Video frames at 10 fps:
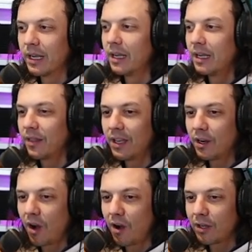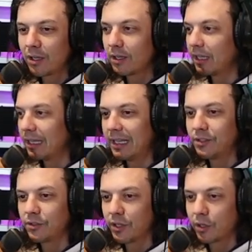Then all
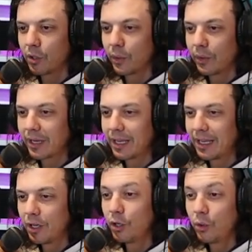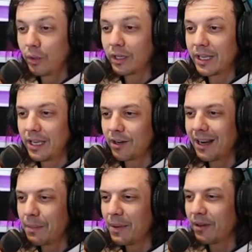Israel who will, who will hear
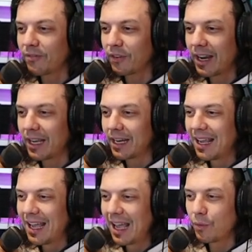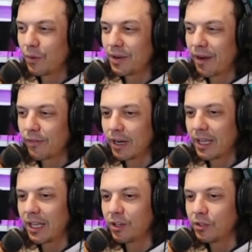and be afraid, and will never
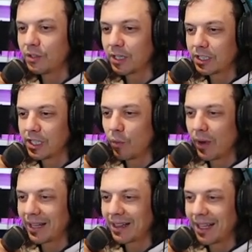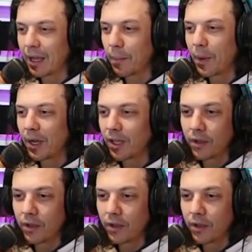again do such a wicked thing among you.